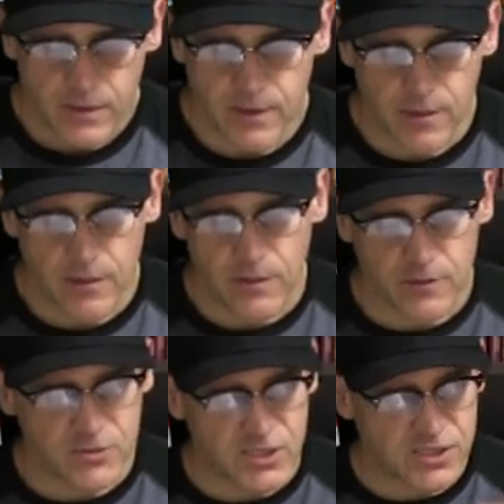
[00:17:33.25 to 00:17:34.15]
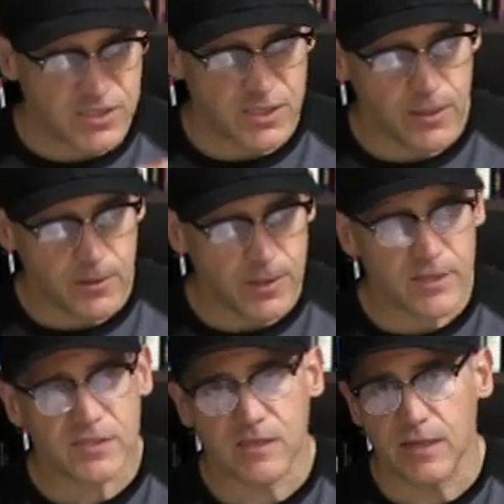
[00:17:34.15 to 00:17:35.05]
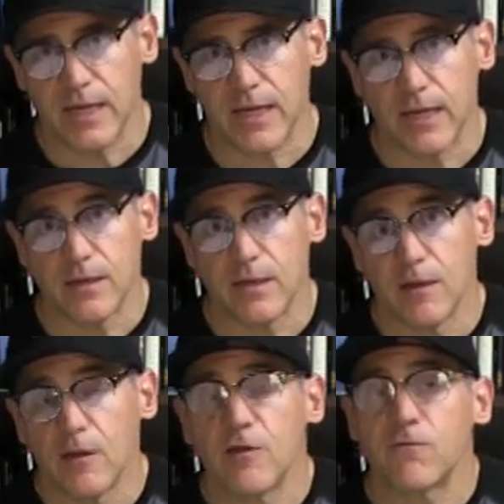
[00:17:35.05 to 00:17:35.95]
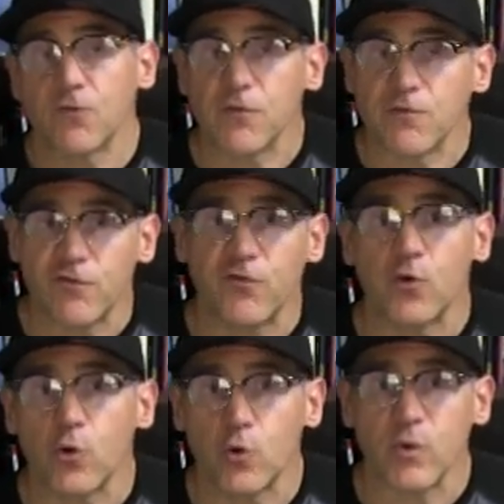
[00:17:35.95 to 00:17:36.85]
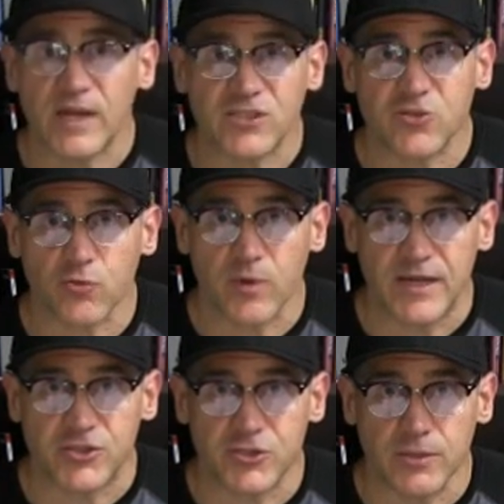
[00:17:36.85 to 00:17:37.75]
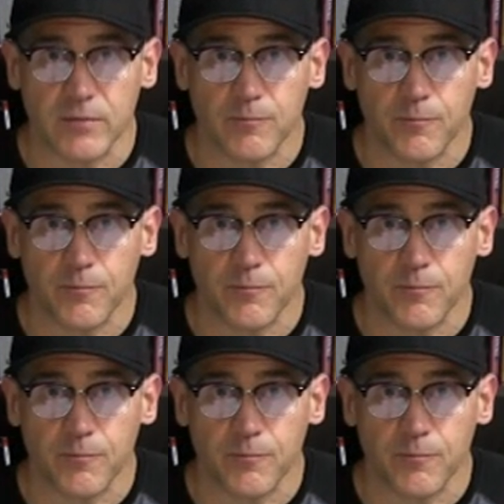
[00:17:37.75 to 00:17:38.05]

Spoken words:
There's a serious need for the full restoration